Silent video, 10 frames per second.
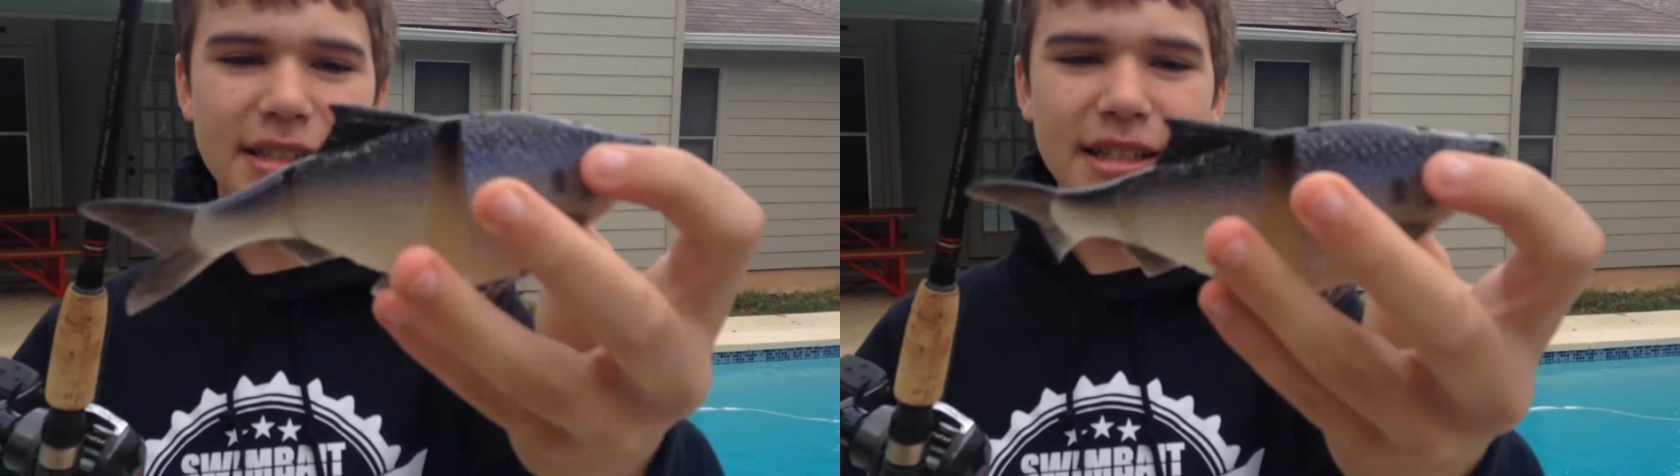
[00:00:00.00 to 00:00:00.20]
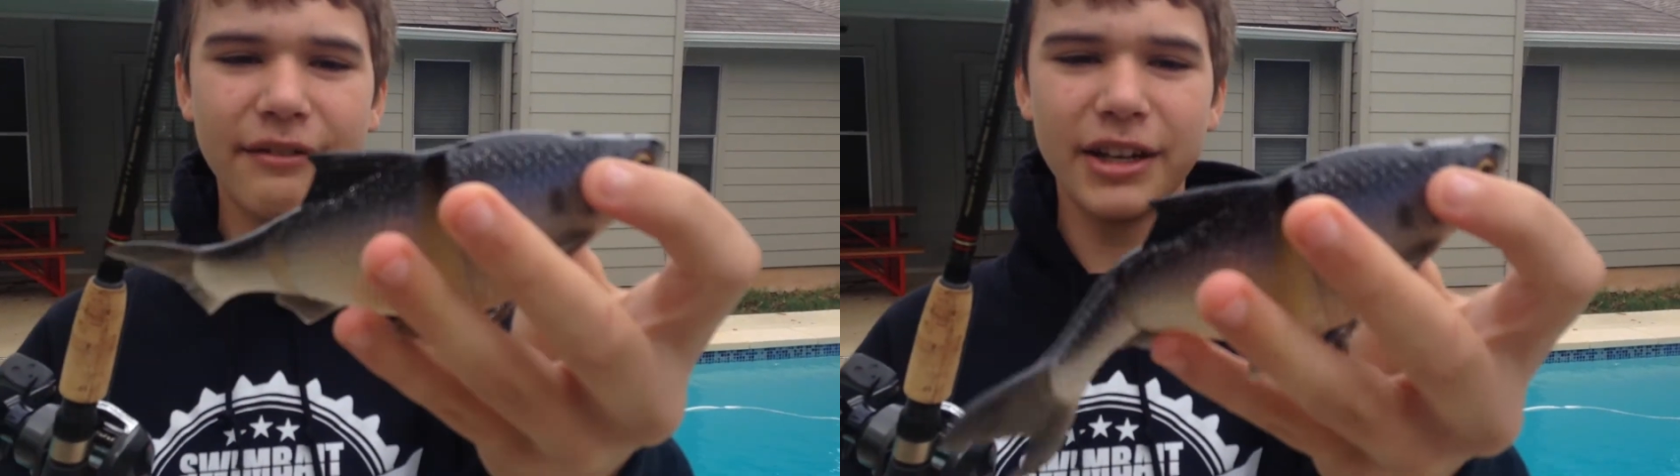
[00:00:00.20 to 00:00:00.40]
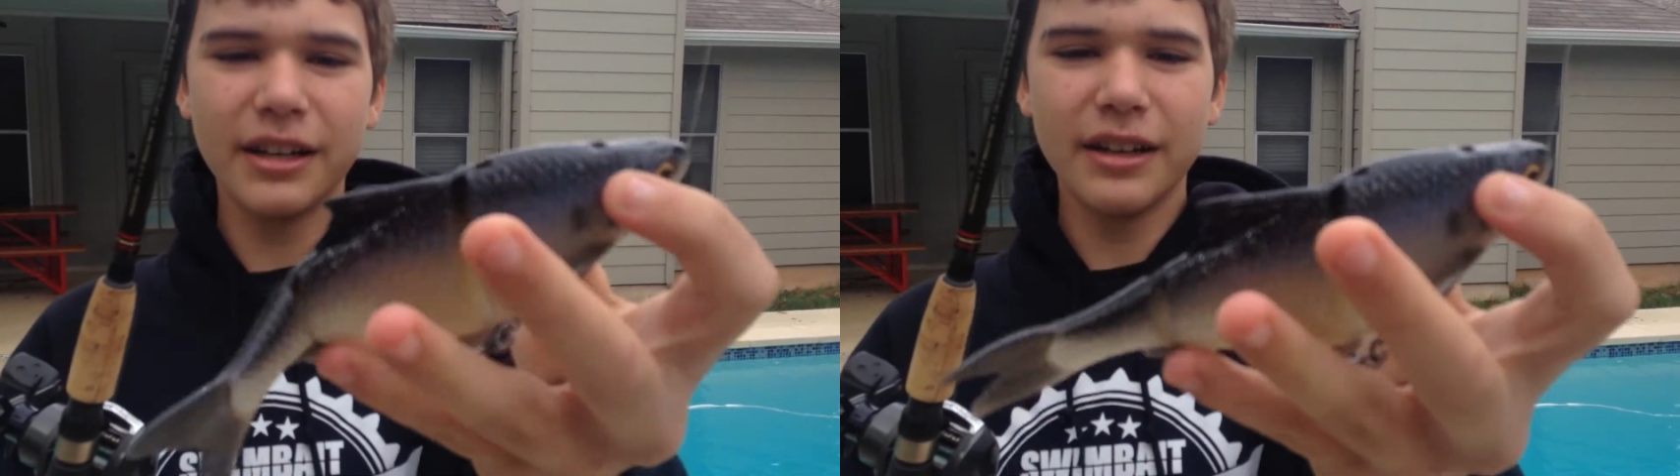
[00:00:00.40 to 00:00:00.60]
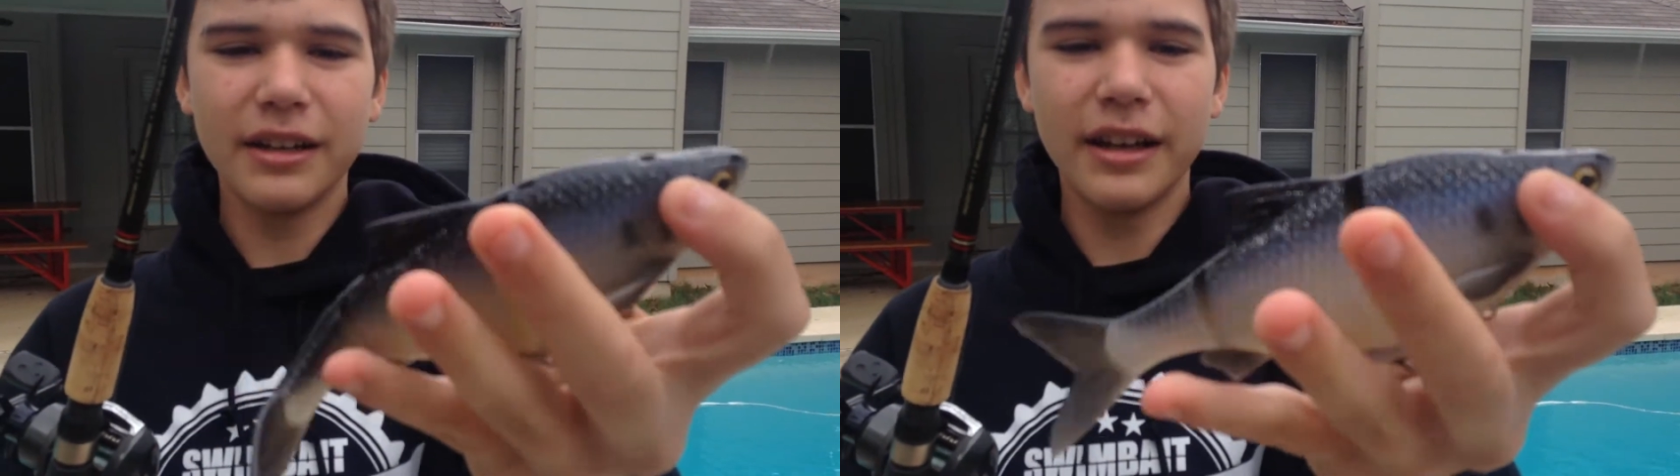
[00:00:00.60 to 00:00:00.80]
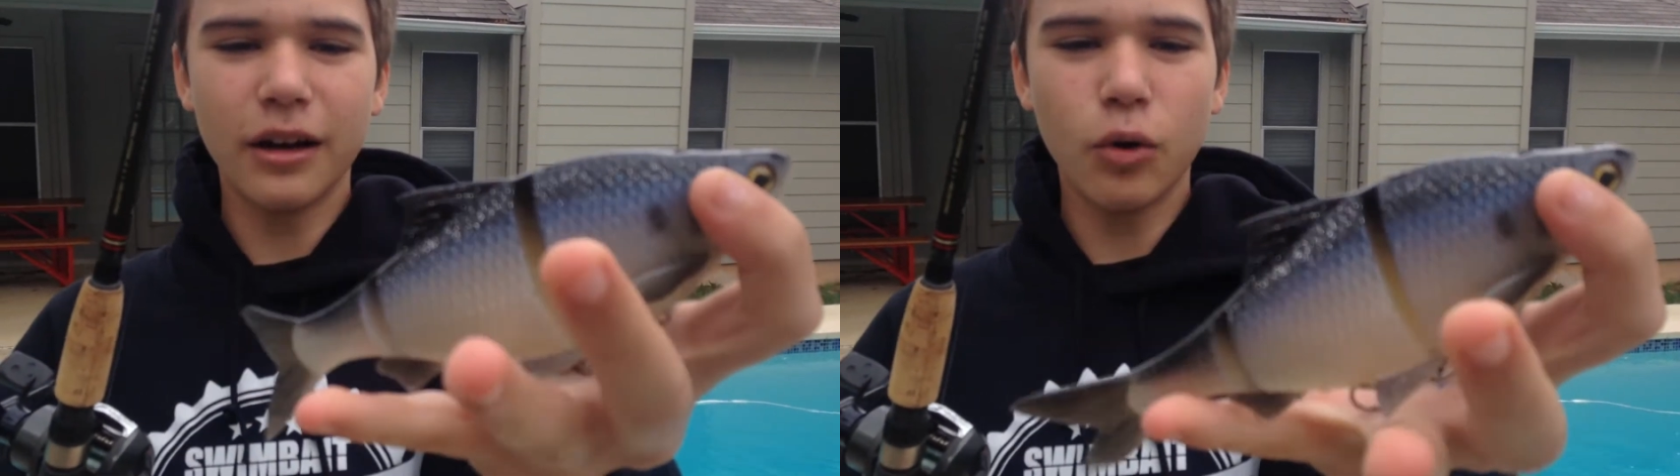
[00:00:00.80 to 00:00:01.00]

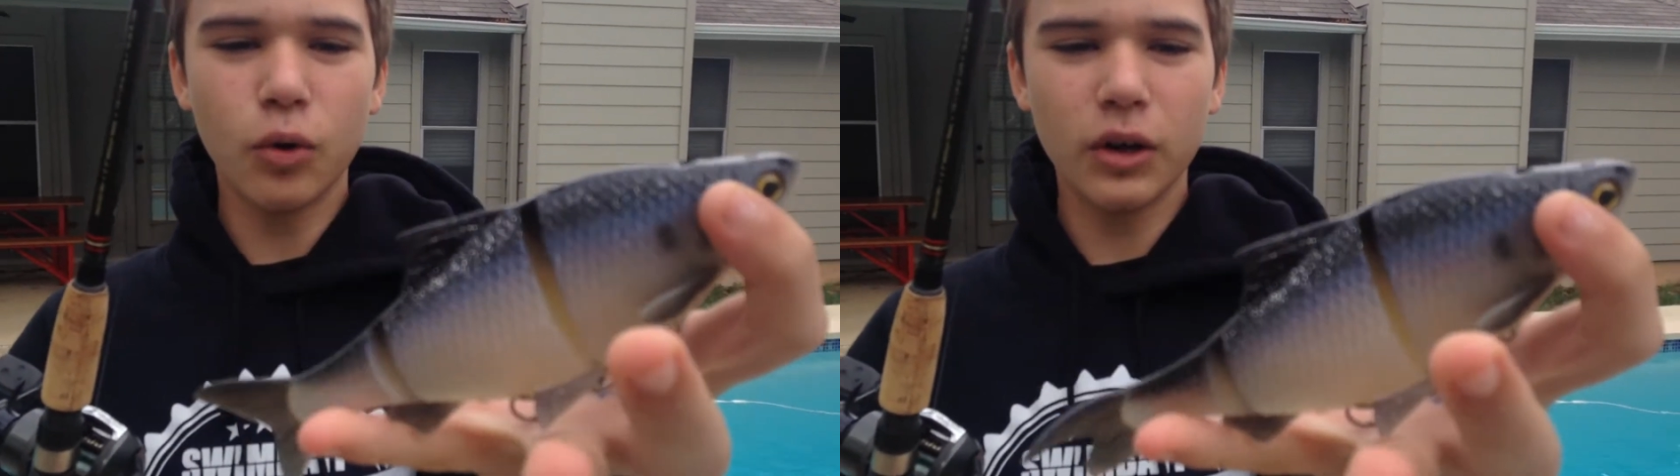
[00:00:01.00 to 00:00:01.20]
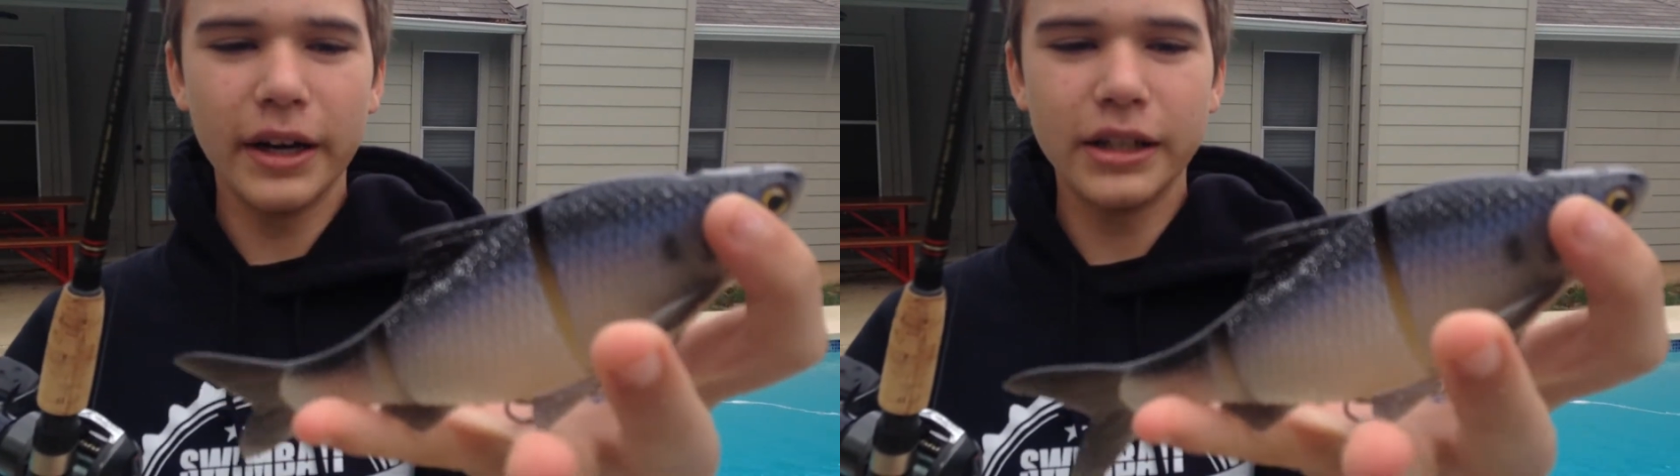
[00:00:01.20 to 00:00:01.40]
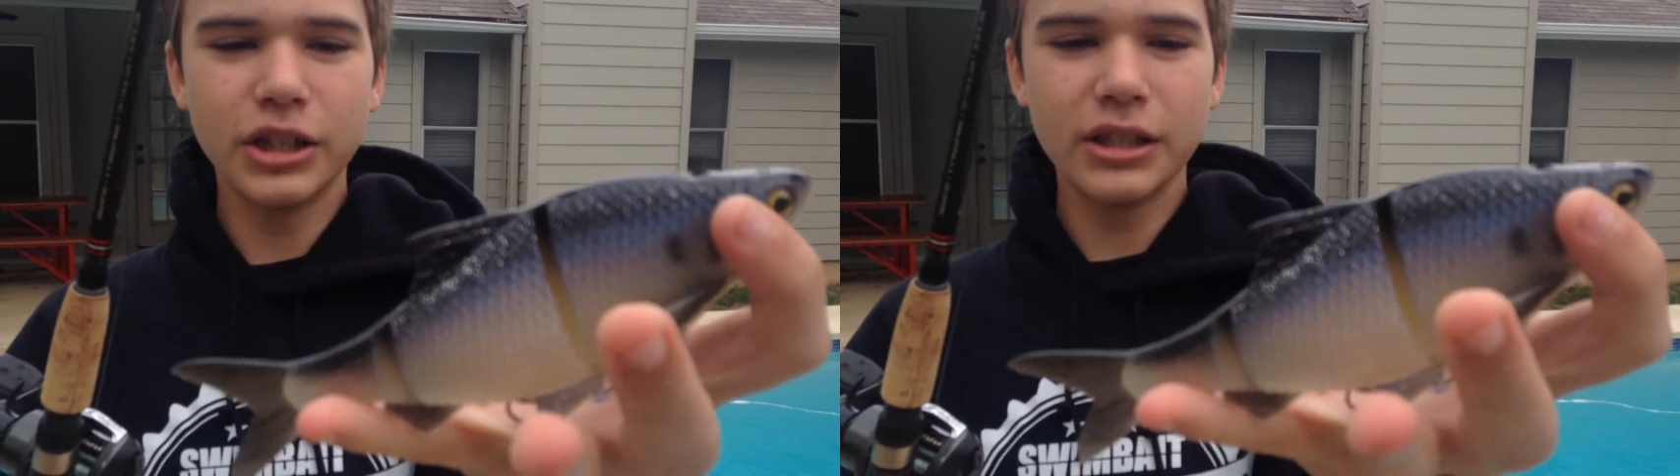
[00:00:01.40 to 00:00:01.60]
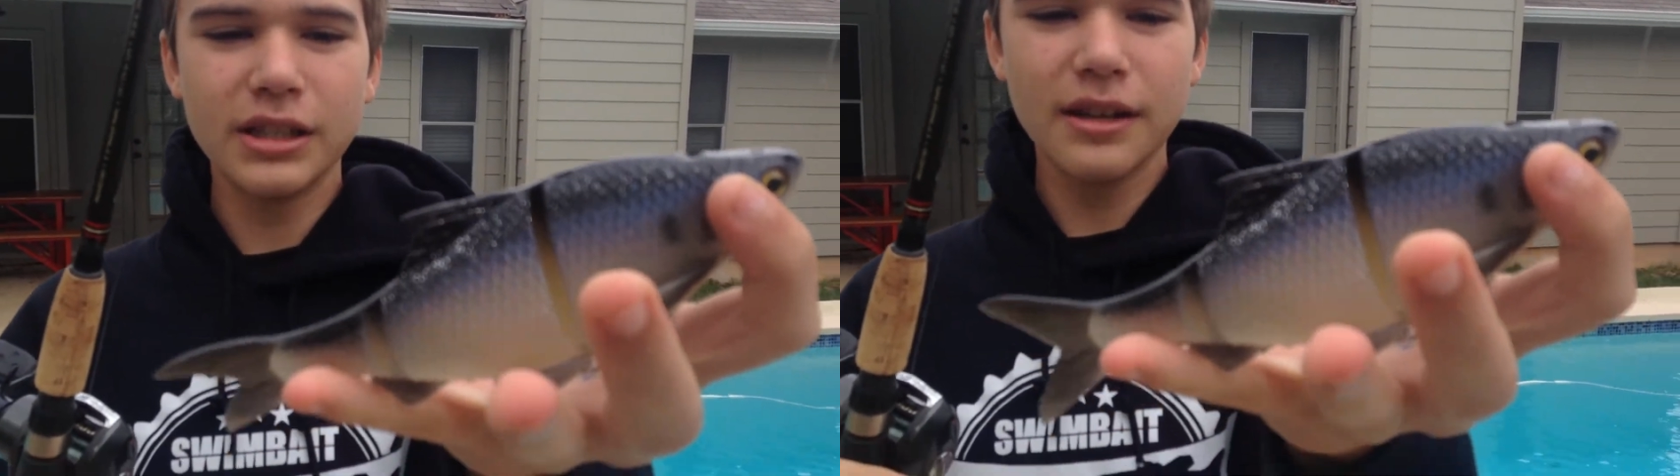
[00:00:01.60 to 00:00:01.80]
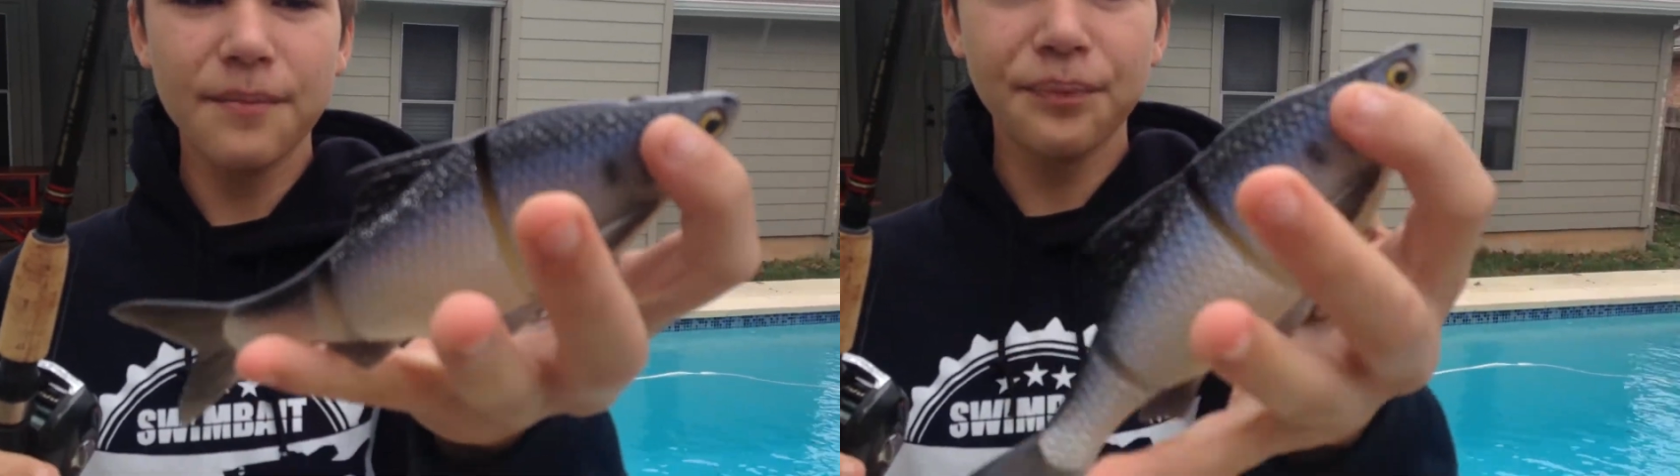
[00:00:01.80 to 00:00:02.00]
7.25
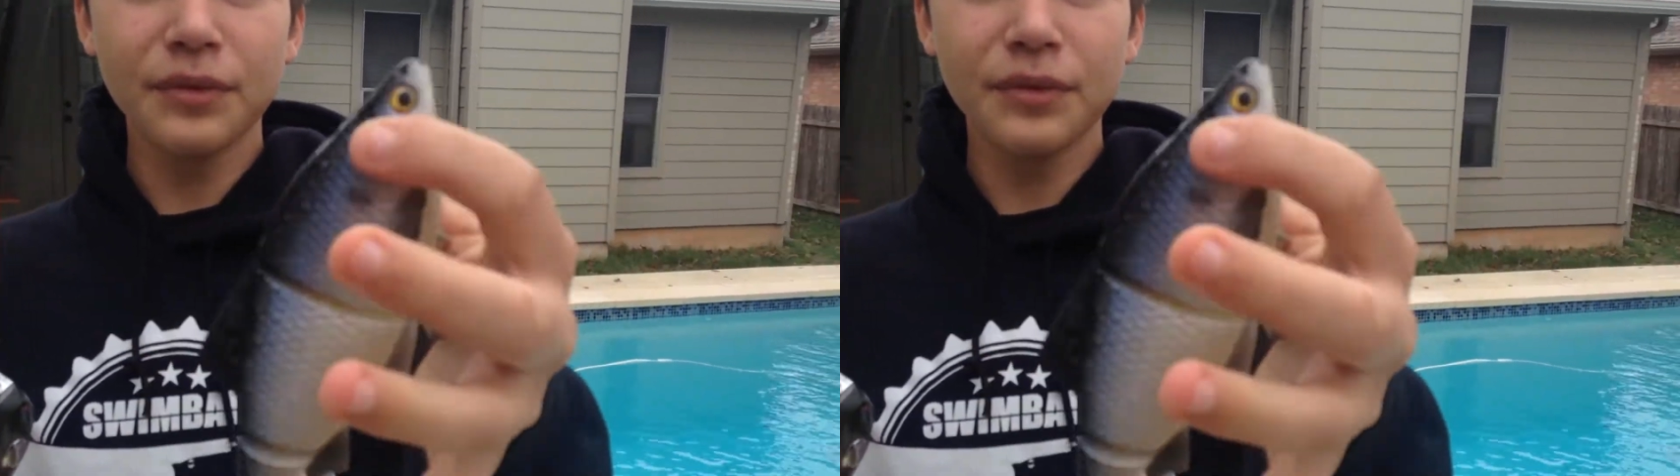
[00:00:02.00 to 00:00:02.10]
inches.